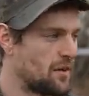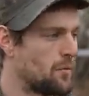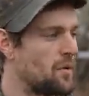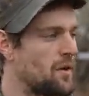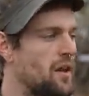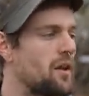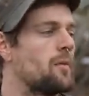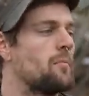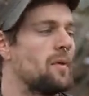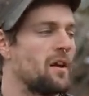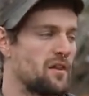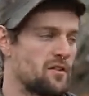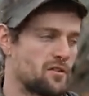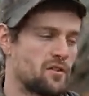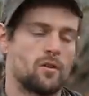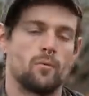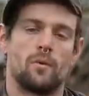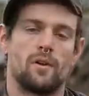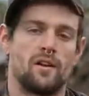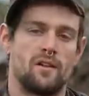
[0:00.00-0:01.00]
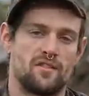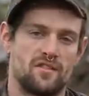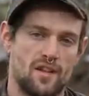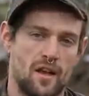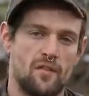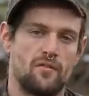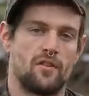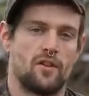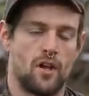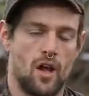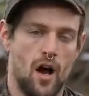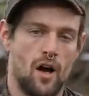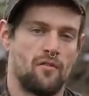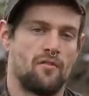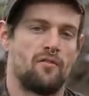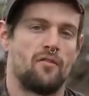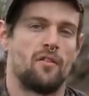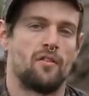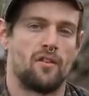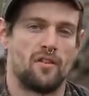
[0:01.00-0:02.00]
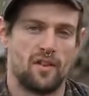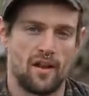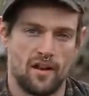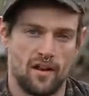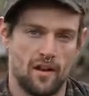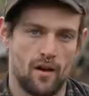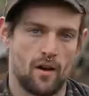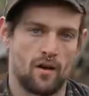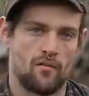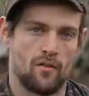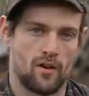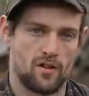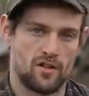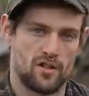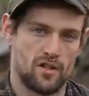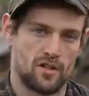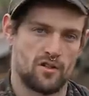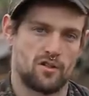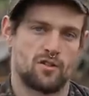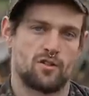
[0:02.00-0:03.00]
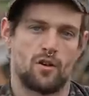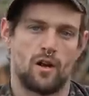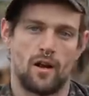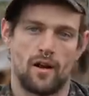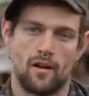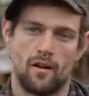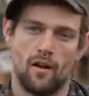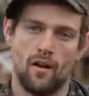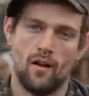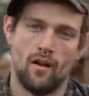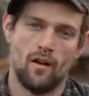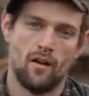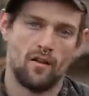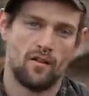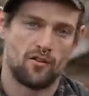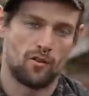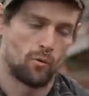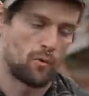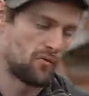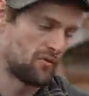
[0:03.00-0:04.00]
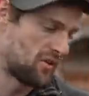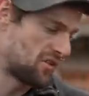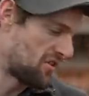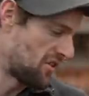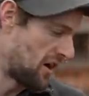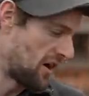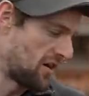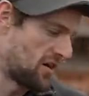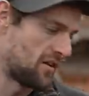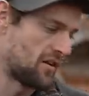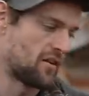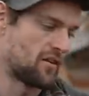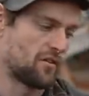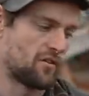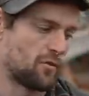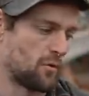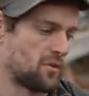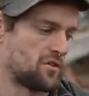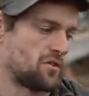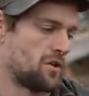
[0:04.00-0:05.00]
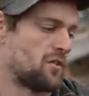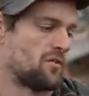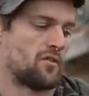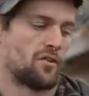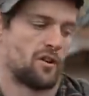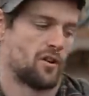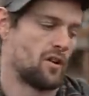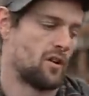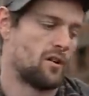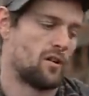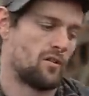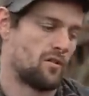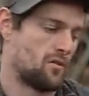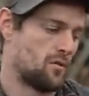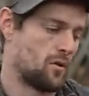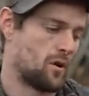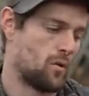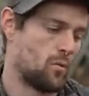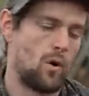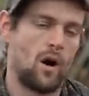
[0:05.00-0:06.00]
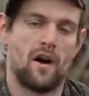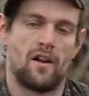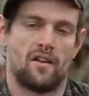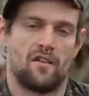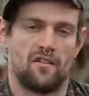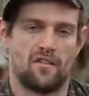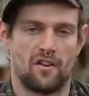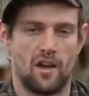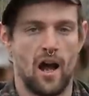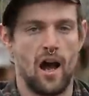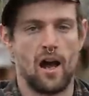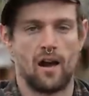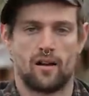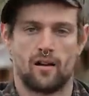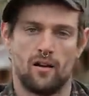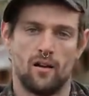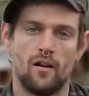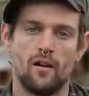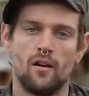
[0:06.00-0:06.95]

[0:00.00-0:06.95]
We need to make sure we save enough to take care of our shear strake. So we've decided to switch over to our Wana stock.